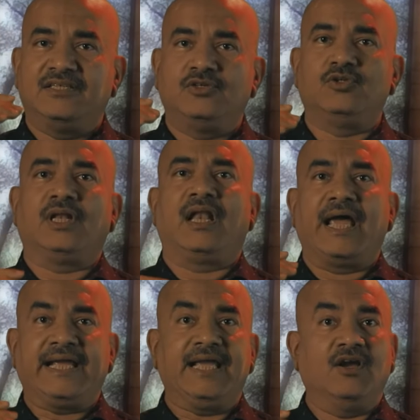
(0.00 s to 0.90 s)
to the
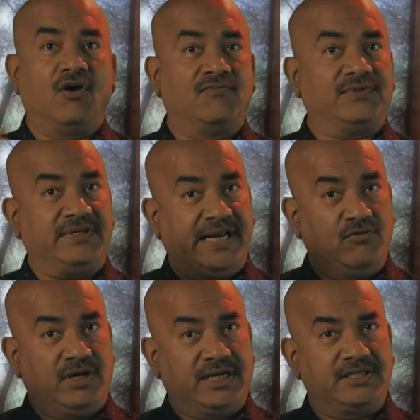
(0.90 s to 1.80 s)
liking of the
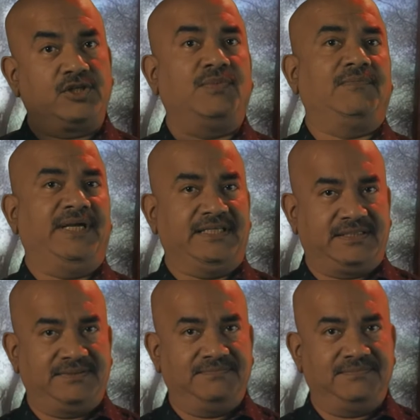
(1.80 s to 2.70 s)
regular customer base.